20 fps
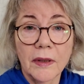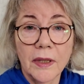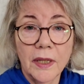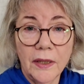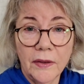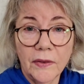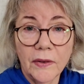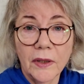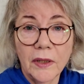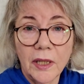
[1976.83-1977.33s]

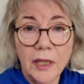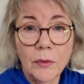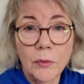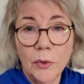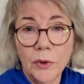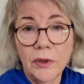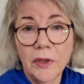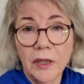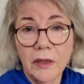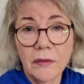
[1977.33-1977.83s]
He said he
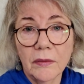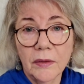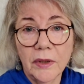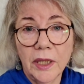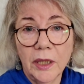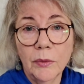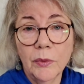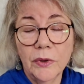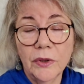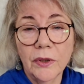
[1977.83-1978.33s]
would
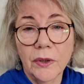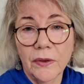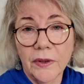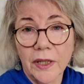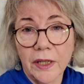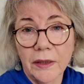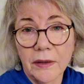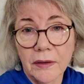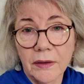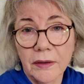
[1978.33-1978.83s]
do
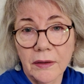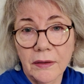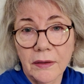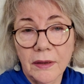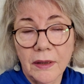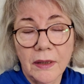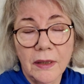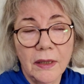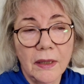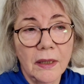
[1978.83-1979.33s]
that.
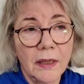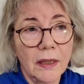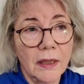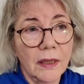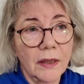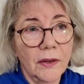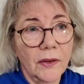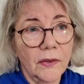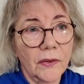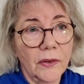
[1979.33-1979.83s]

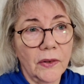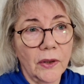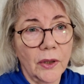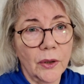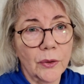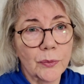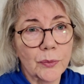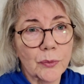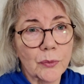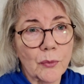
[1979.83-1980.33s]

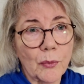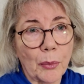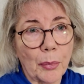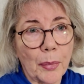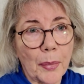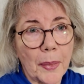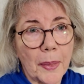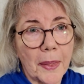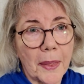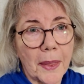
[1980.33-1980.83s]
So
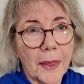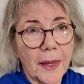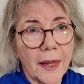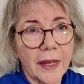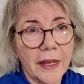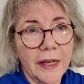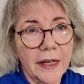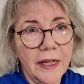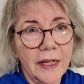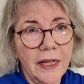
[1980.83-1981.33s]

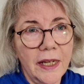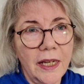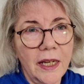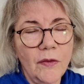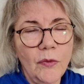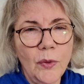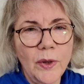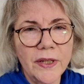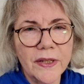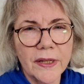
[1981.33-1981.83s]

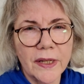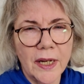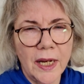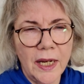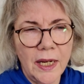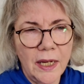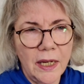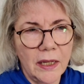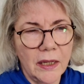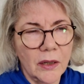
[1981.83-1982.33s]
if we
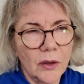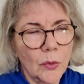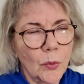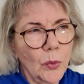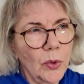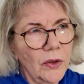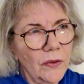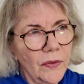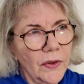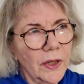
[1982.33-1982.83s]
stay here,
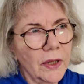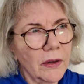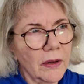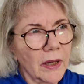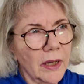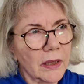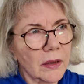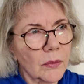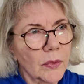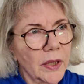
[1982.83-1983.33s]
we'll
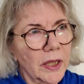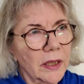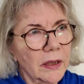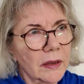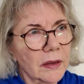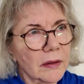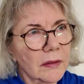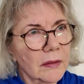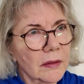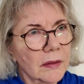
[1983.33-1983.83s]
figure out a way
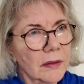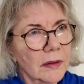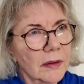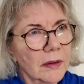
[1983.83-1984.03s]
to